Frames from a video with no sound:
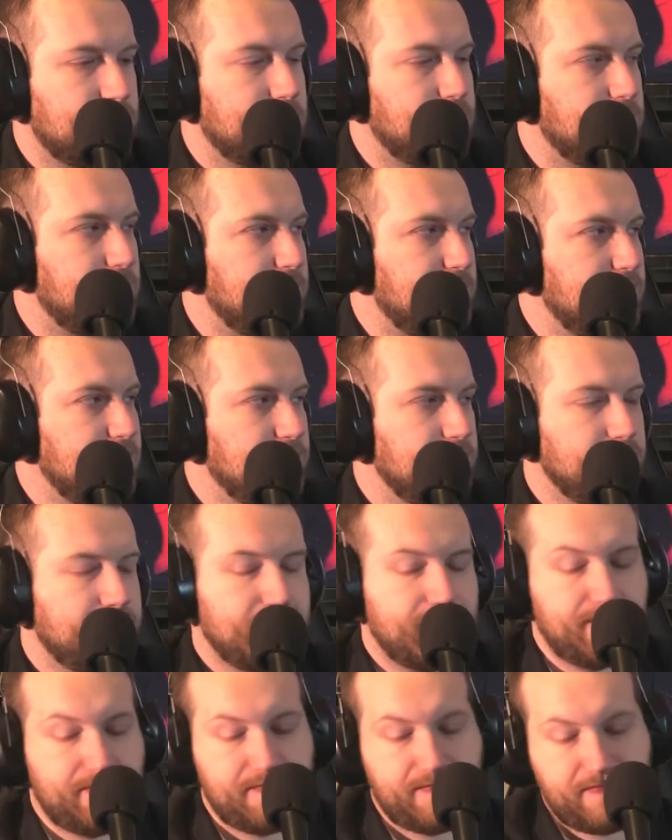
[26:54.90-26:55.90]

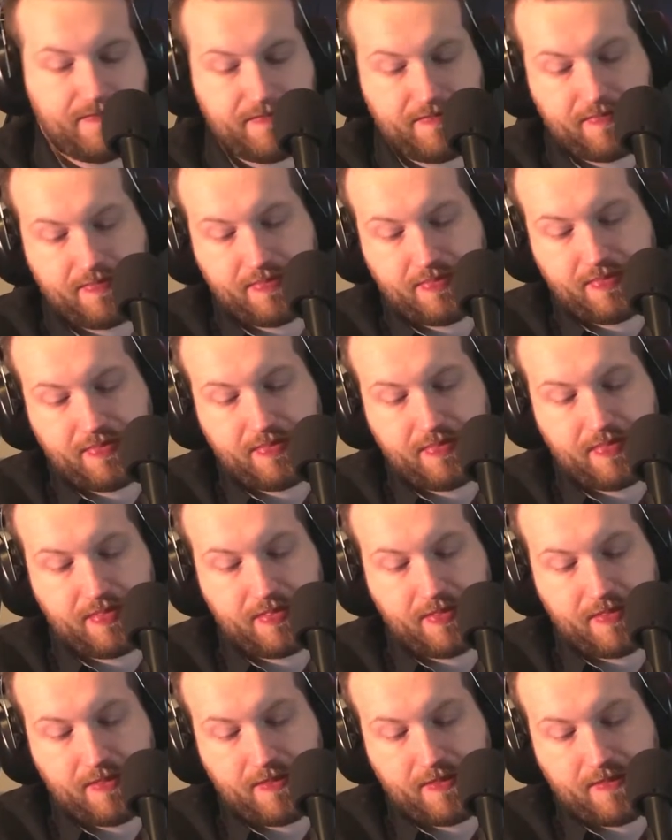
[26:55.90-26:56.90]

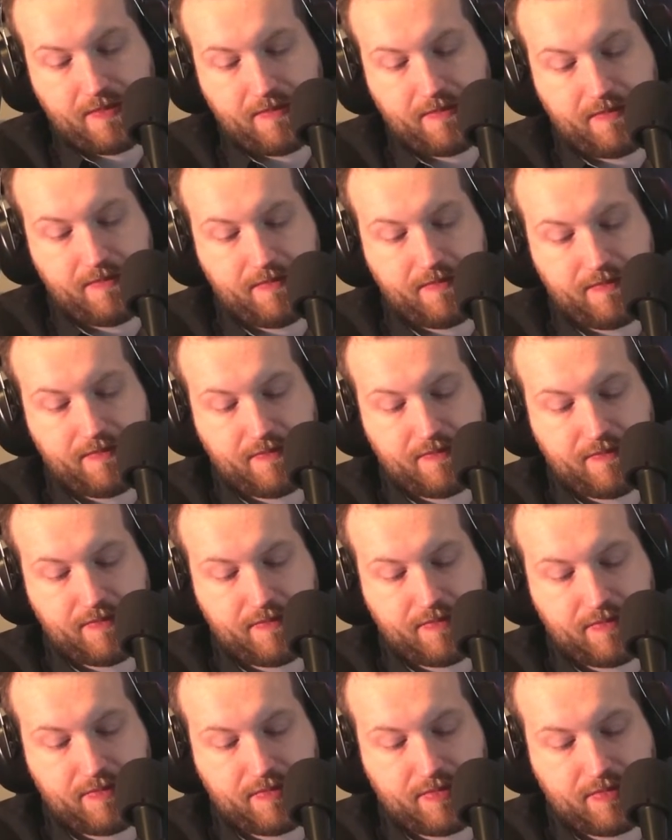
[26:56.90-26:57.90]

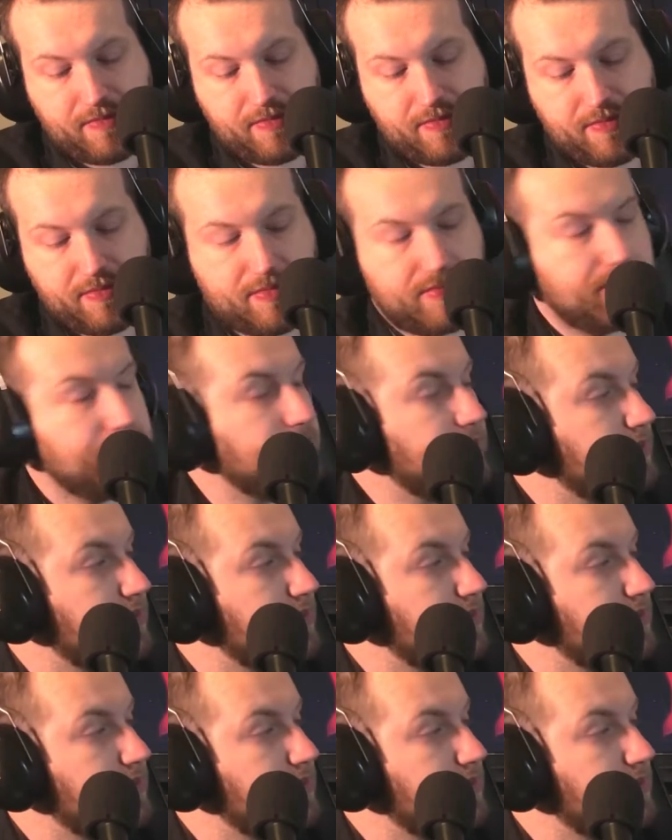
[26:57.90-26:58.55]
No words are spoken by the person on screen.